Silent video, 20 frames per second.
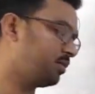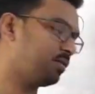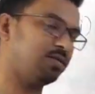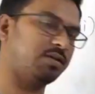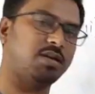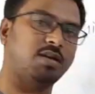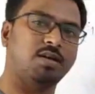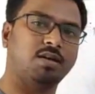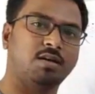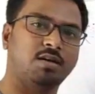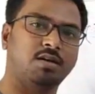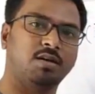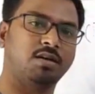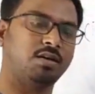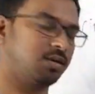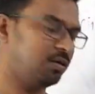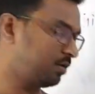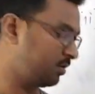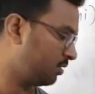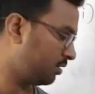Okay,
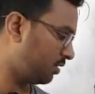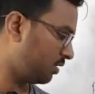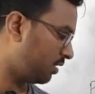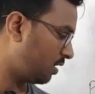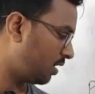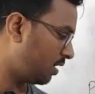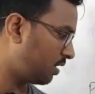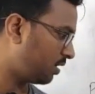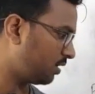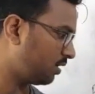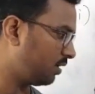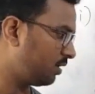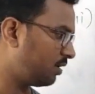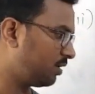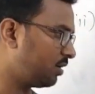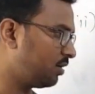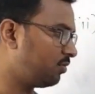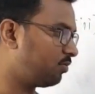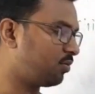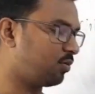they are
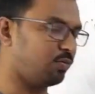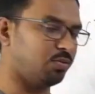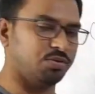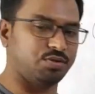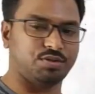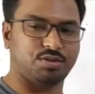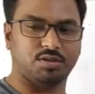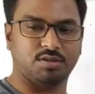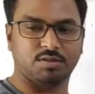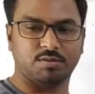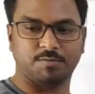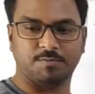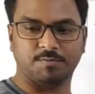in proportion.